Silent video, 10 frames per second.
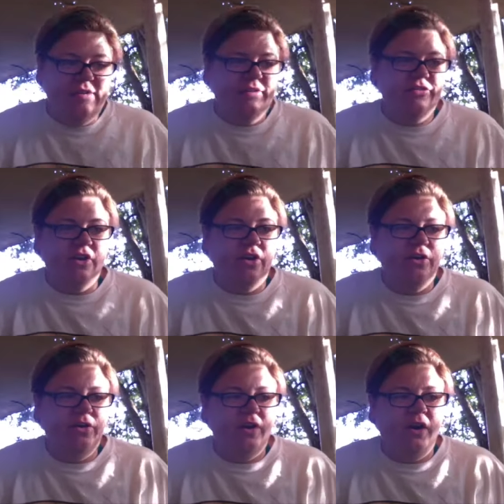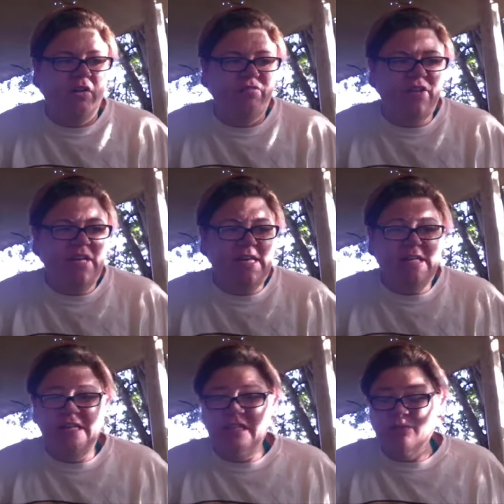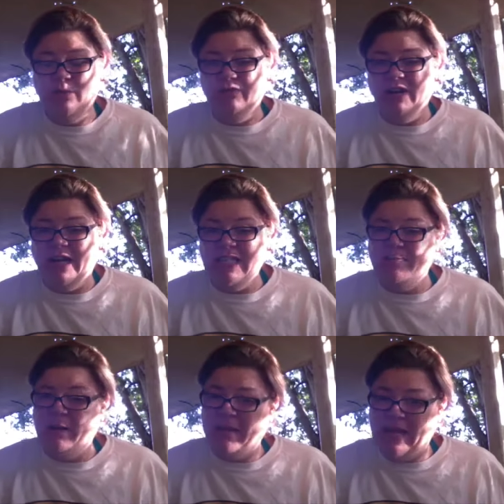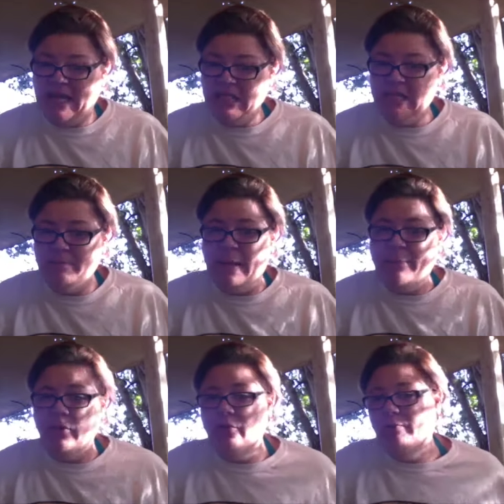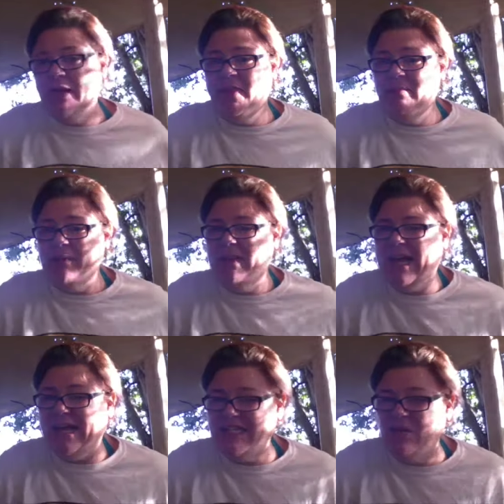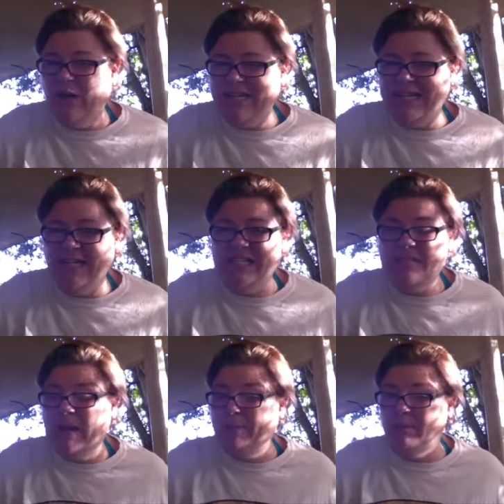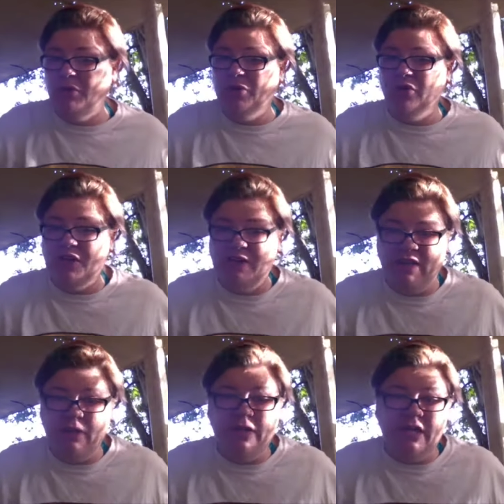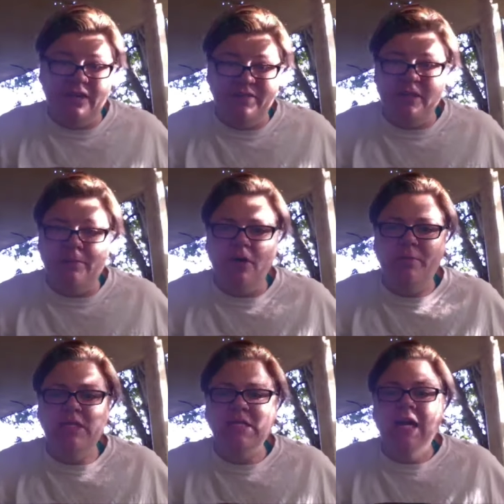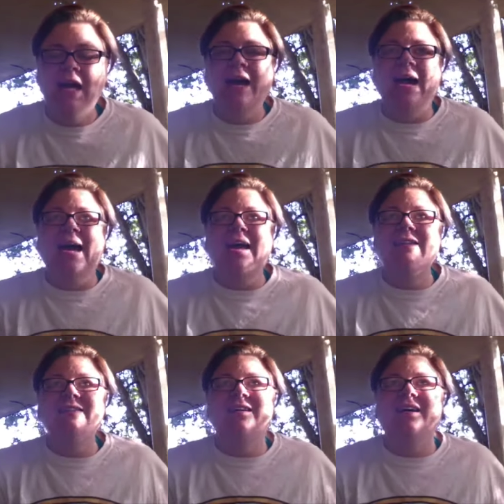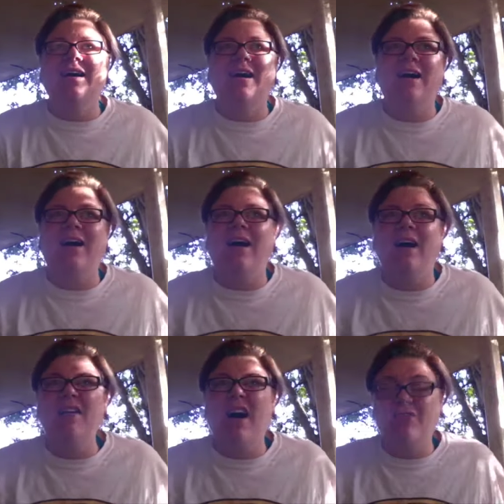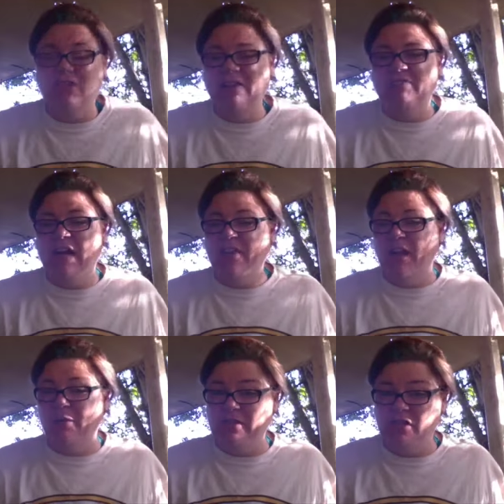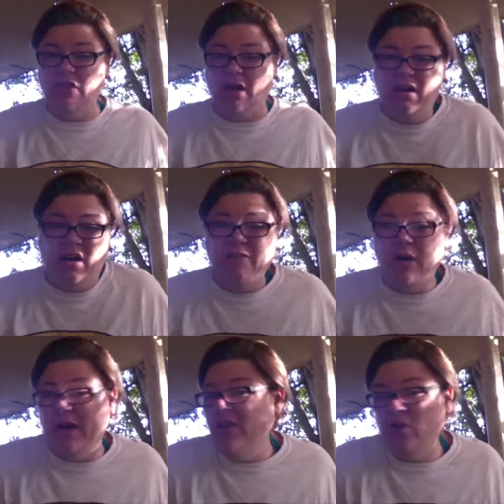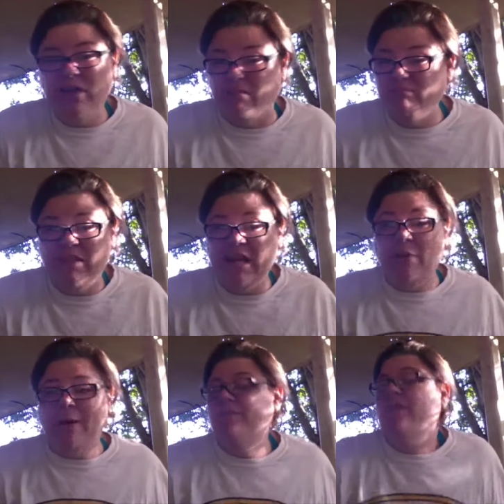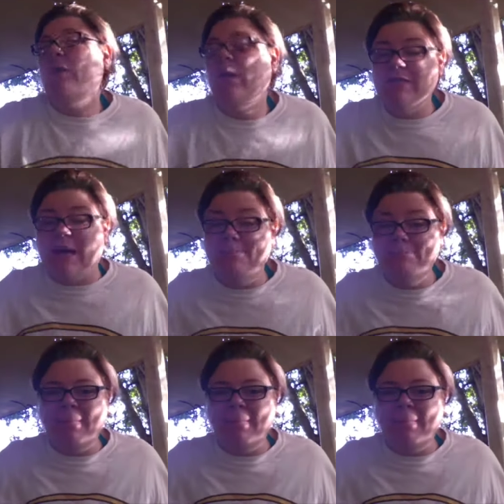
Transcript: So often it is with regards to public housing, people who've been on the public housing waiting list, people who don't have anywhere to live at the moment, and I, I really found that I was in, I, I enjoyed it. Anyway, so that week was up.